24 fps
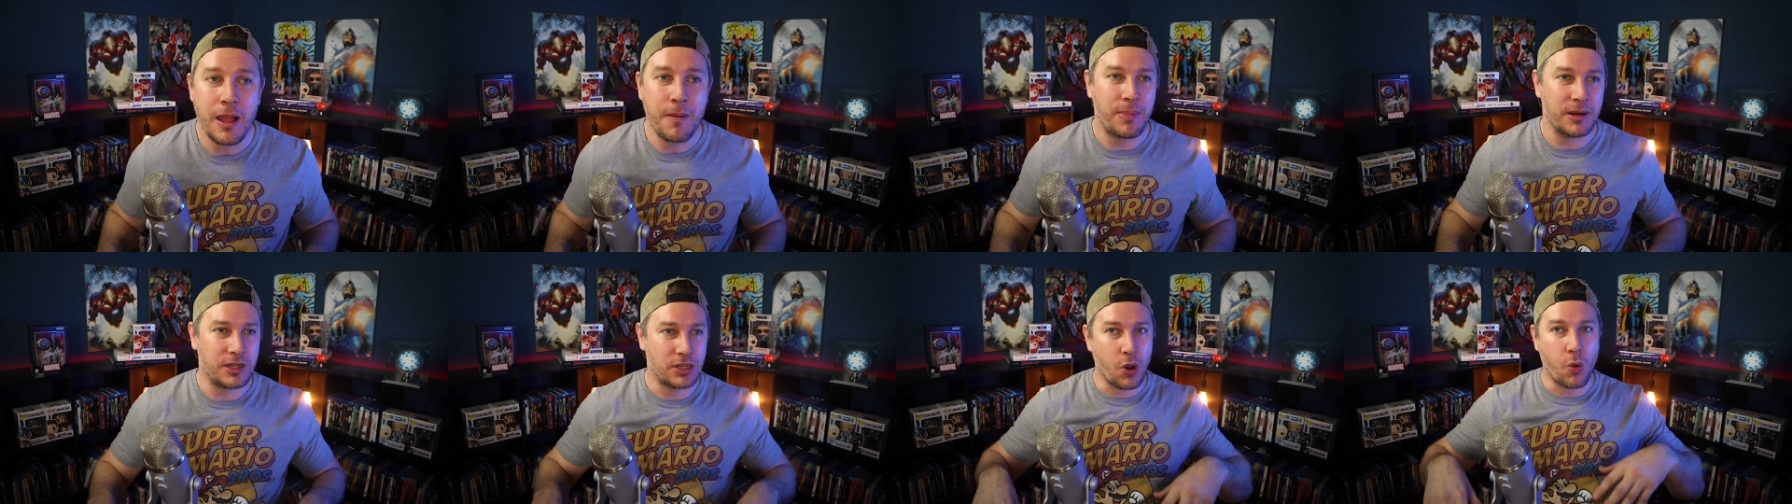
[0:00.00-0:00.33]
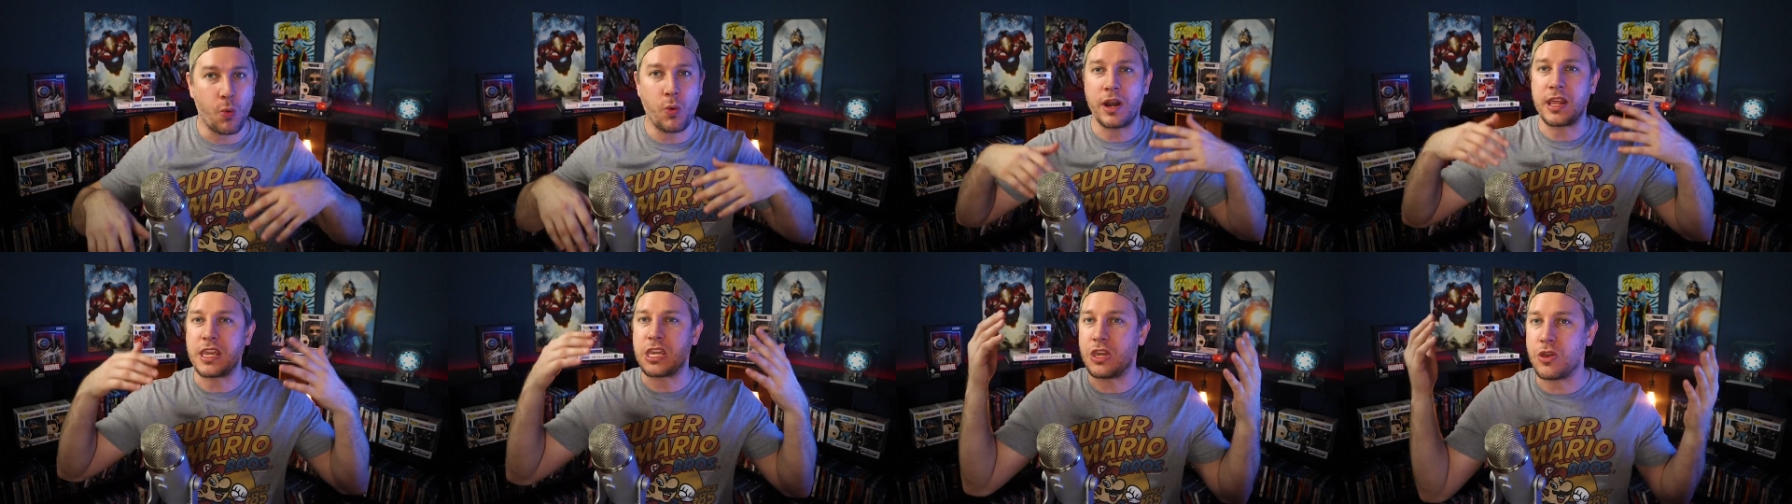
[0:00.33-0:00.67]
but
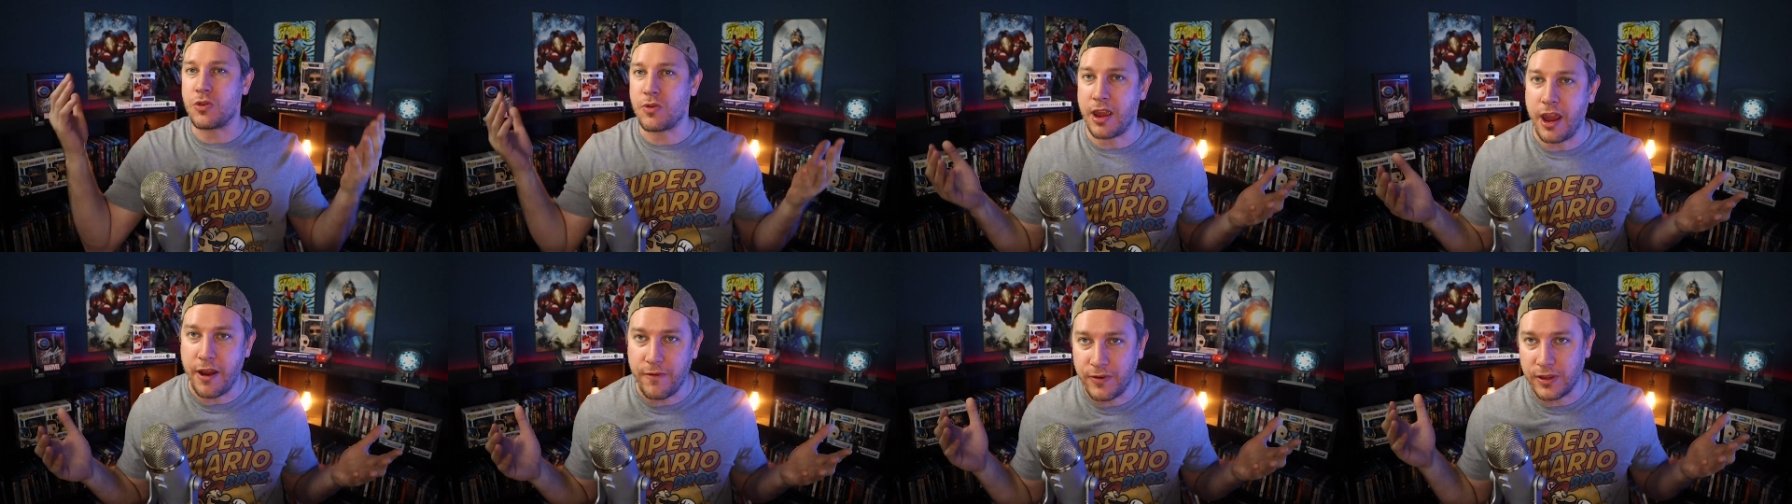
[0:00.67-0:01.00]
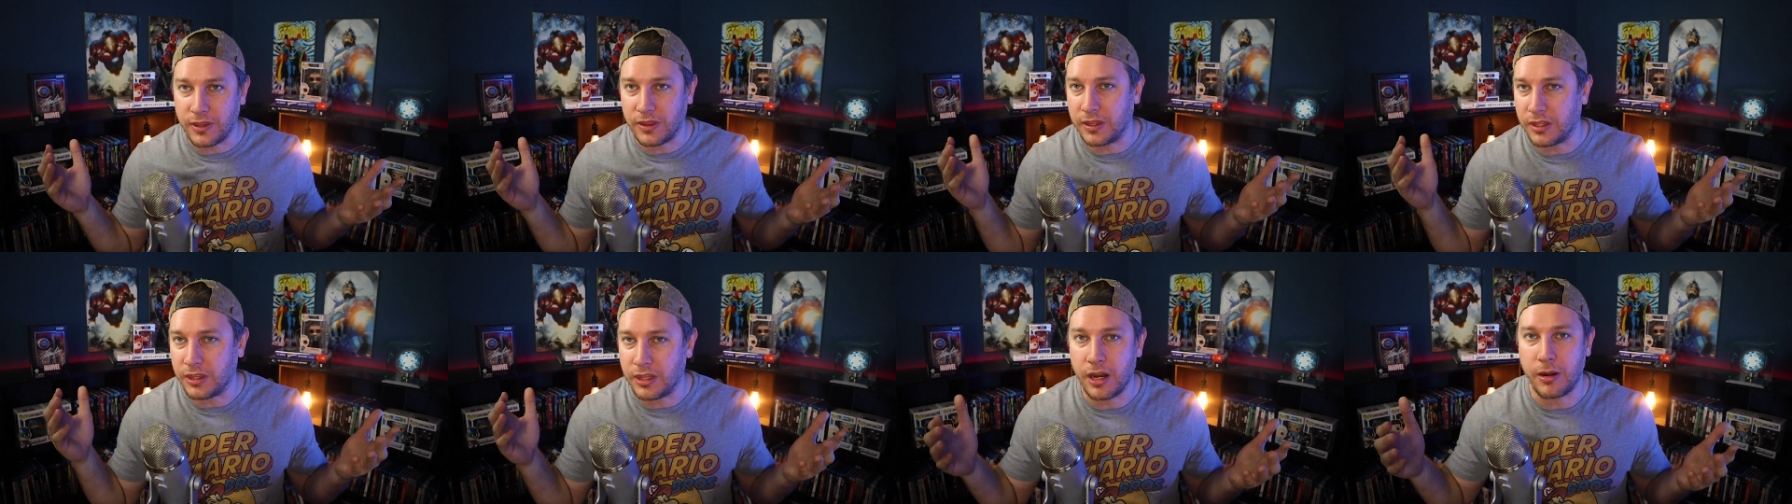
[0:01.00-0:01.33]
don't want to hear
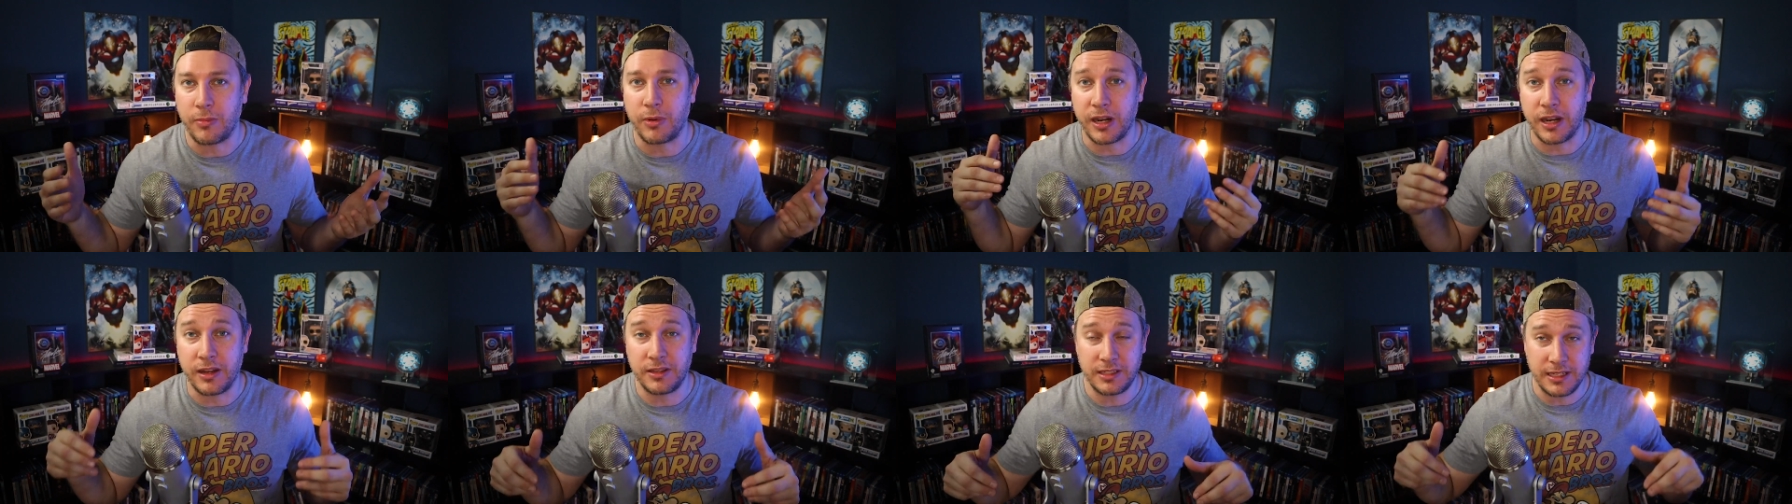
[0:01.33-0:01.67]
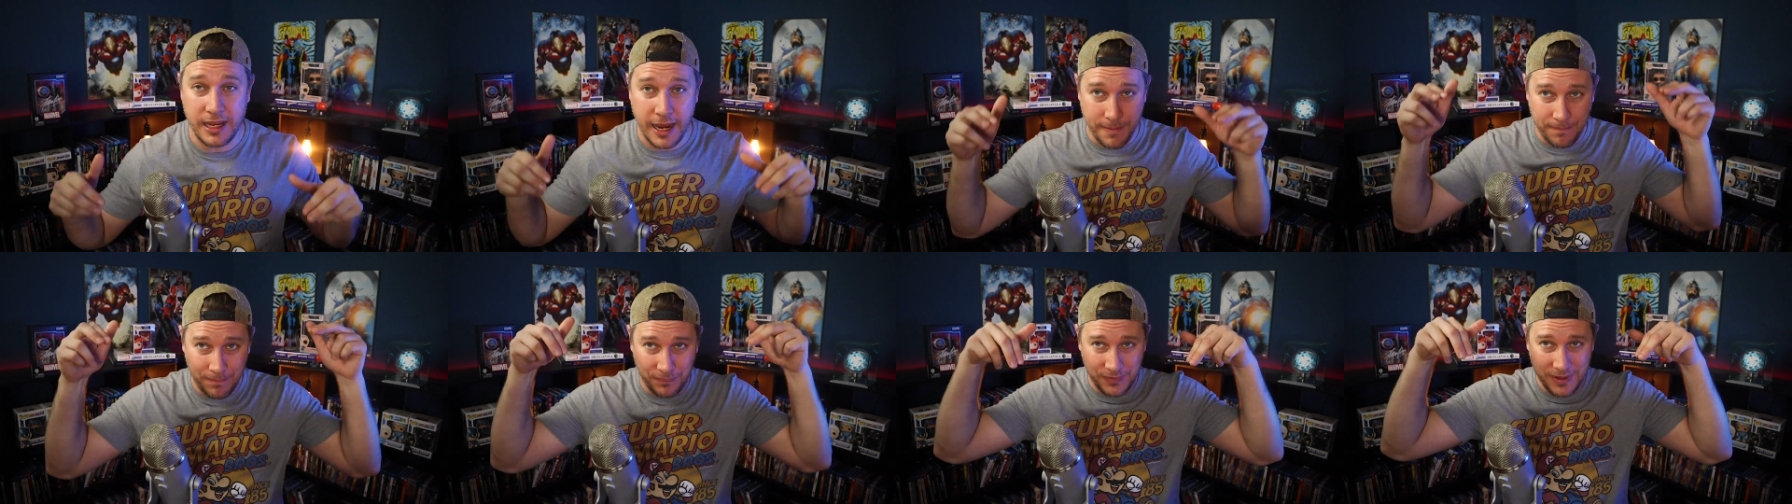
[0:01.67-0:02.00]
everything that I'm going to
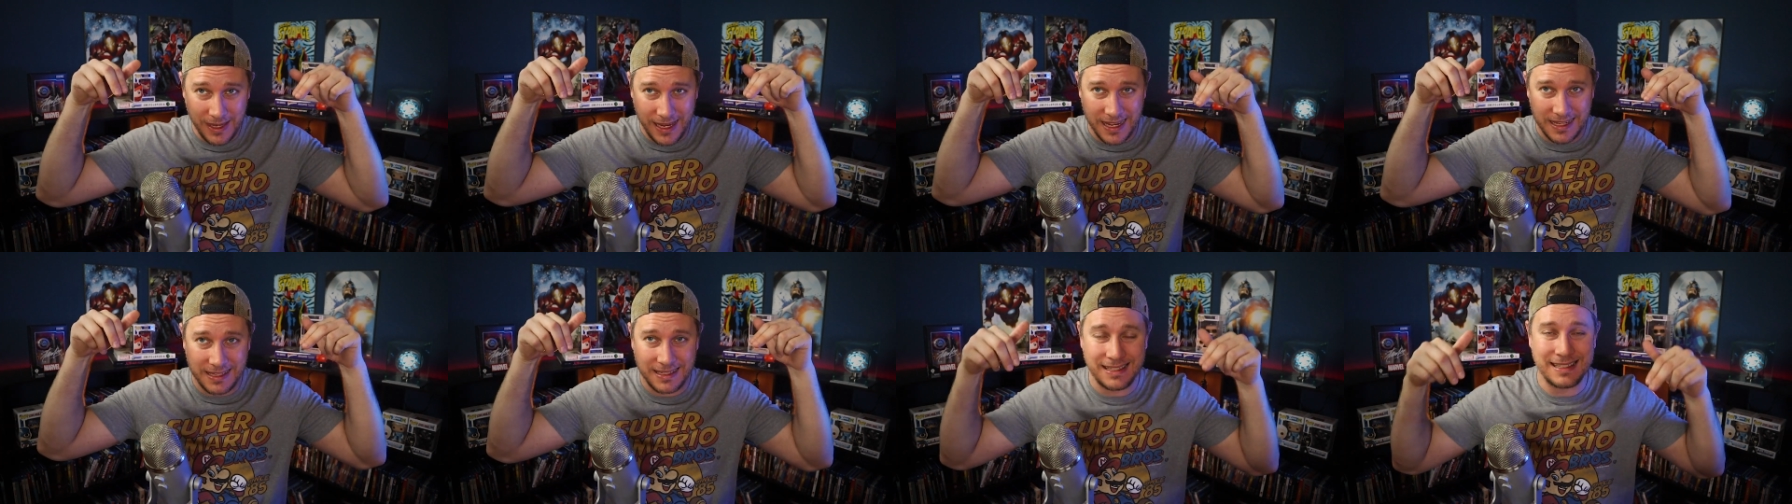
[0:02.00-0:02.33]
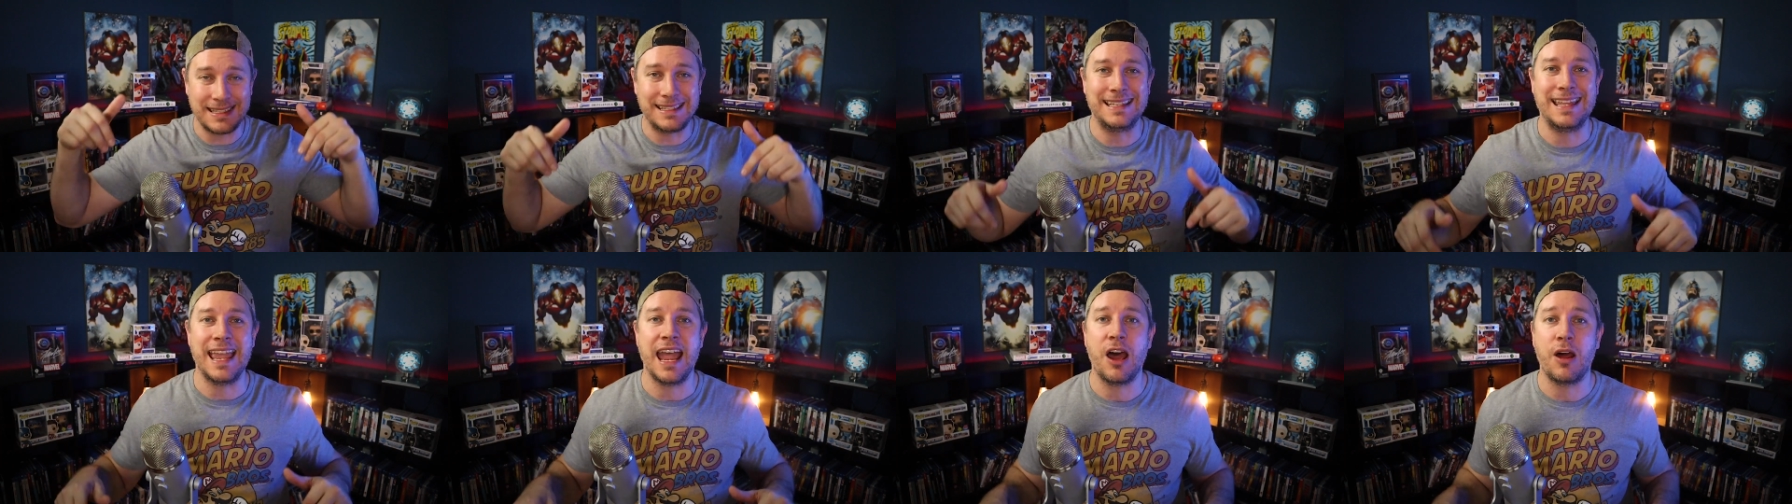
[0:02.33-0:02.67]
say. It's
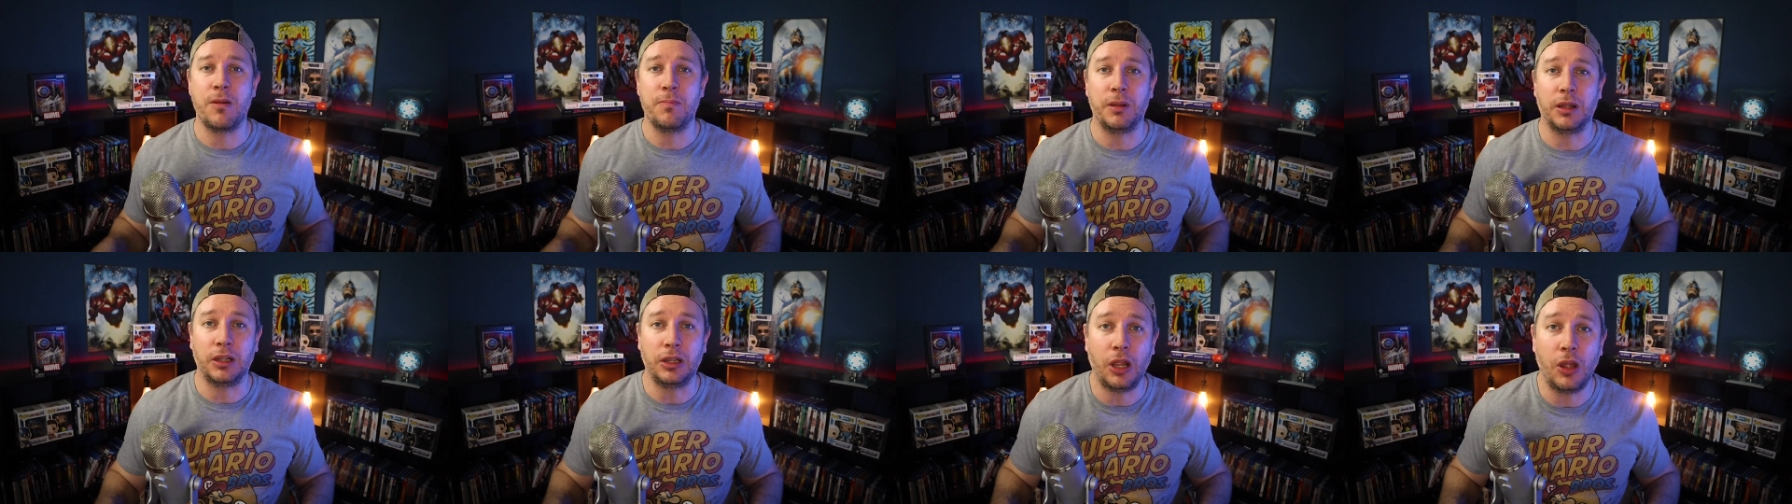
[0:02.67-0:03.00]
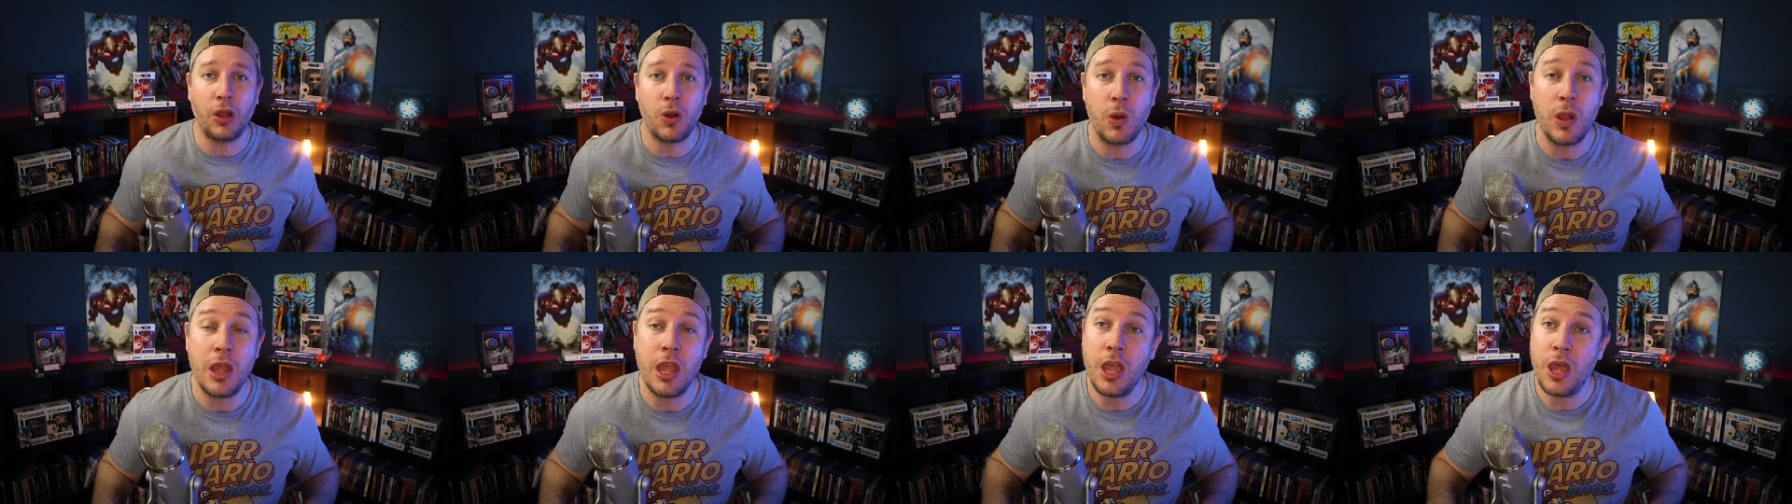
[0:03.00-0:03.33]
down
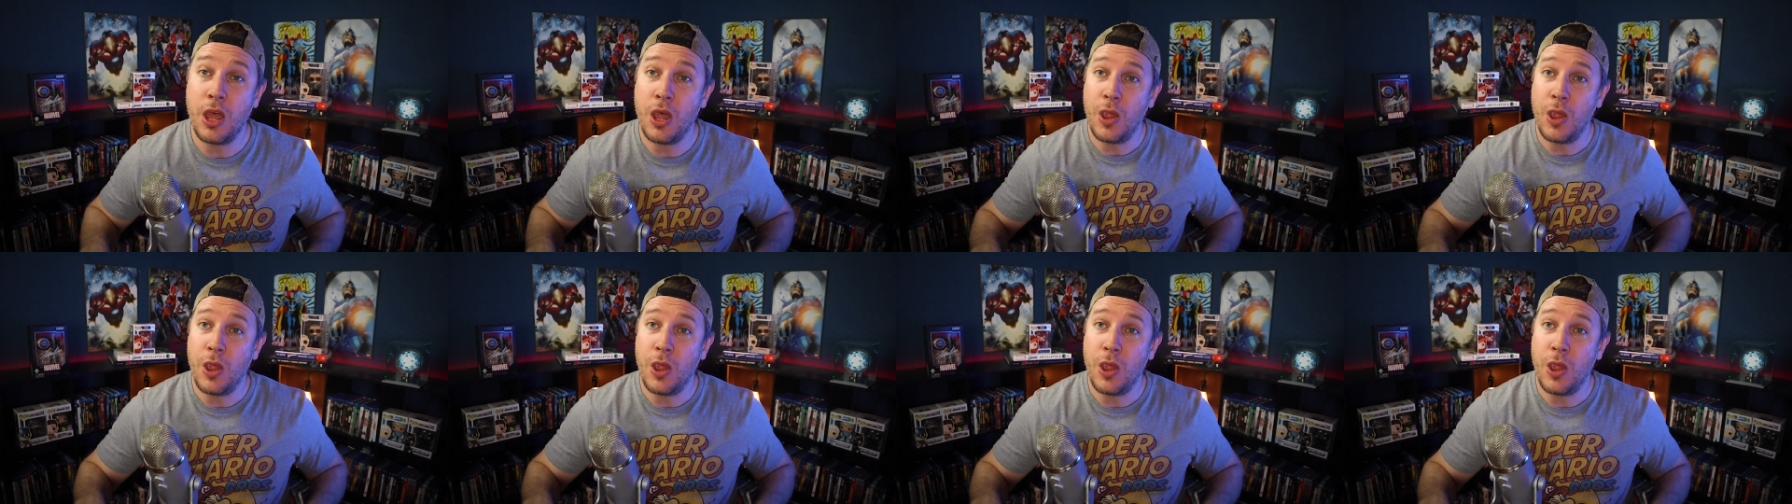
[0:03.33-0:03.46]
below.